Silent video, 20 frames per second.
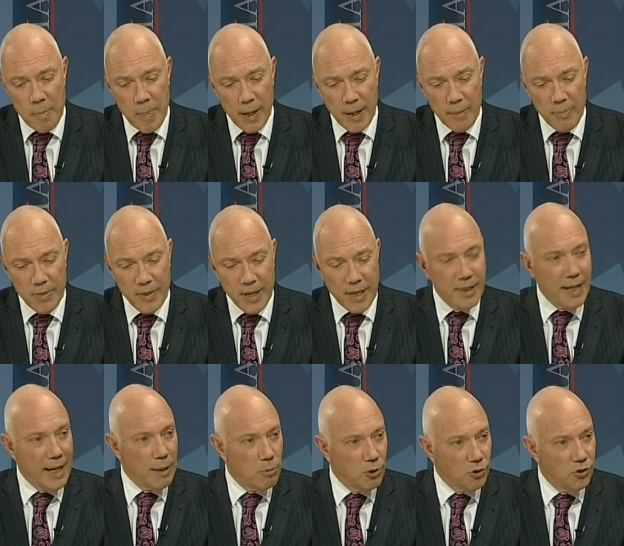uh, then
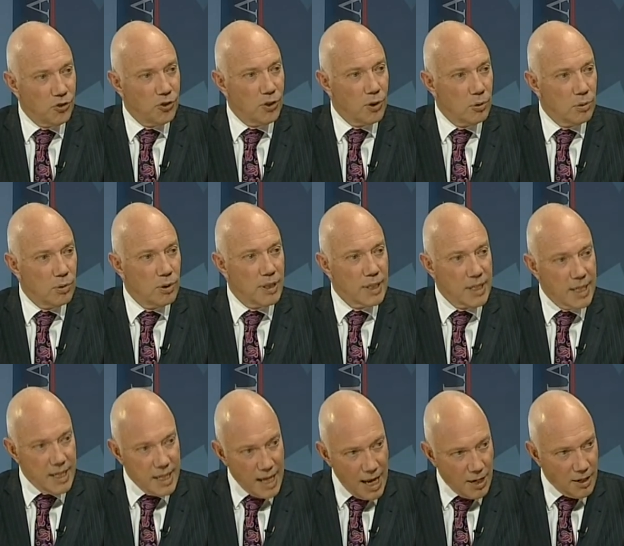they will still
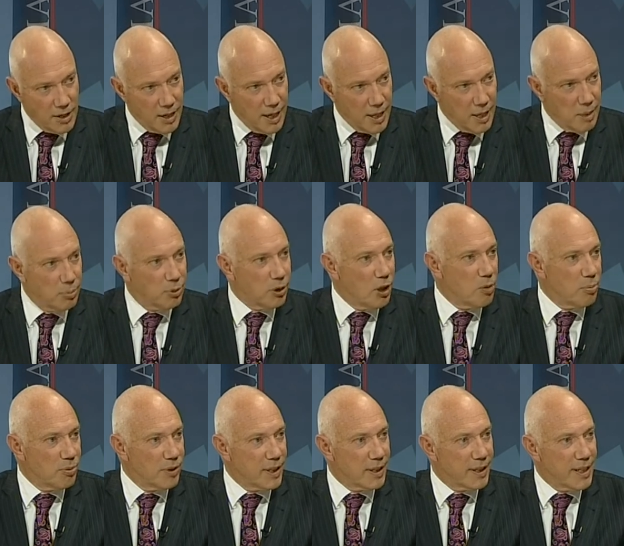get an
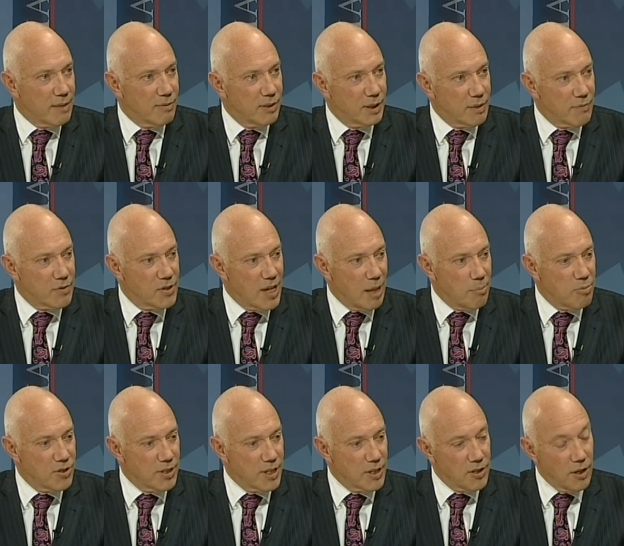appropriate level of subsidy.